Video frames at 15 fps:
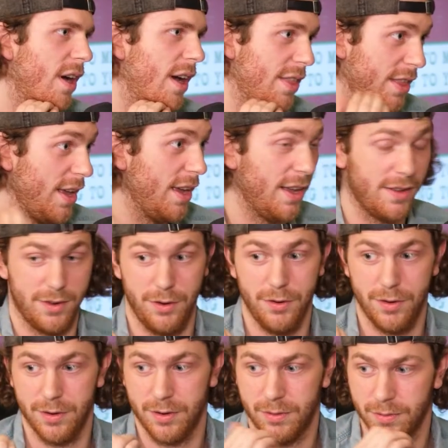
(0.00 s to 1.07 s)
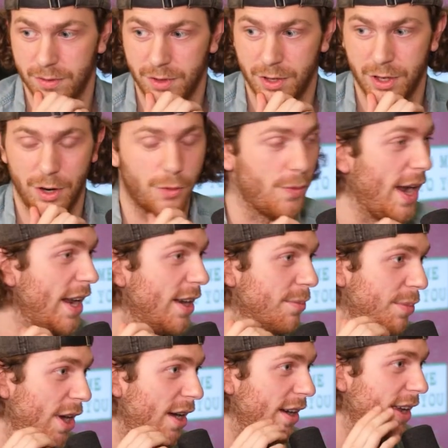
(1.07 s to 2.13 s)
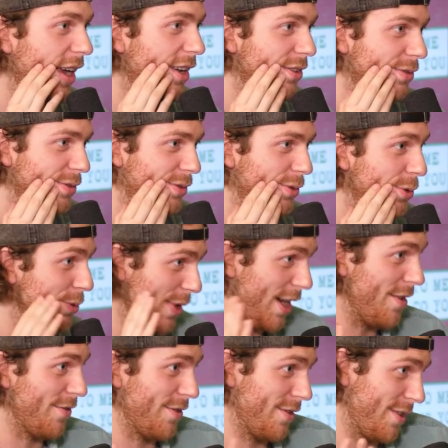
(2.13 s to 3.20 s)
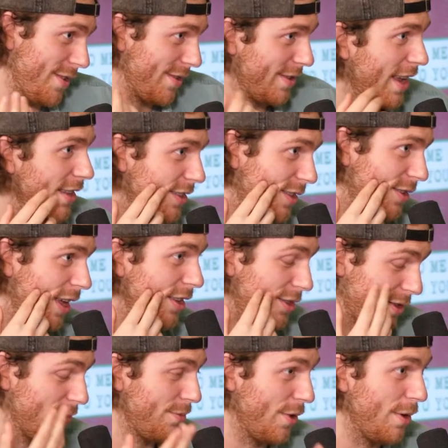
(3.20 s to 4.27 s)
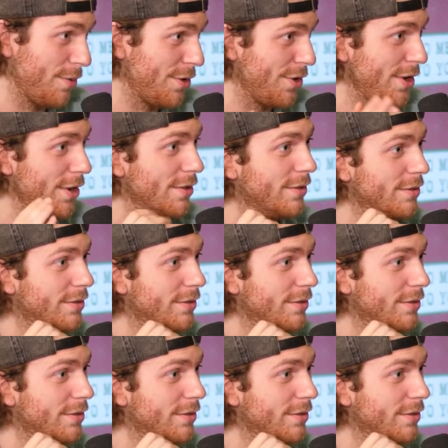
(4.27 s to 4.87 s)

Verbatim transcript: I think doing a you know random podcast with whoever, then that's mm. that's the what I'm gonna do.